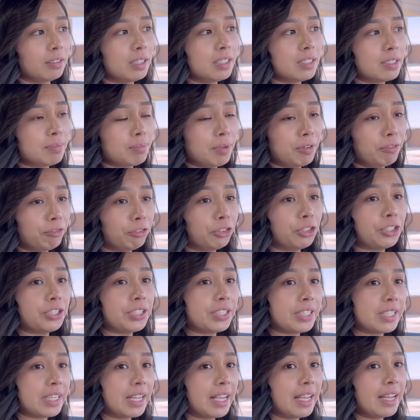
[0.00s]
This is my
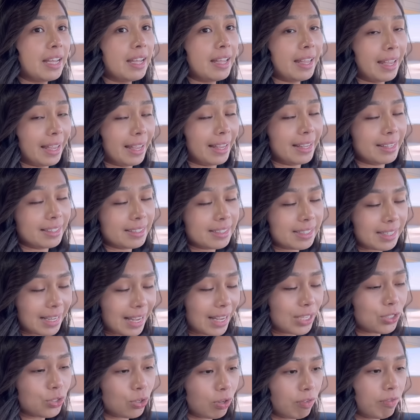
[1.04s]
first
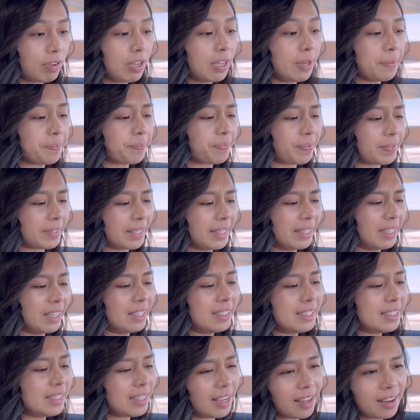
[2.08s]
SUV, and
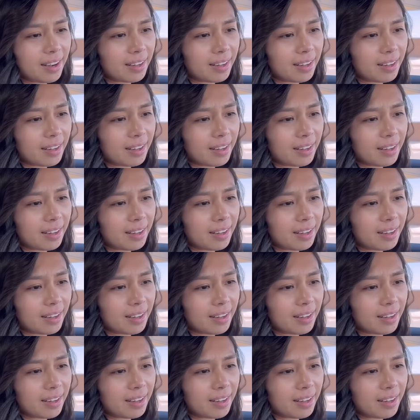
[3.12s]
I'd say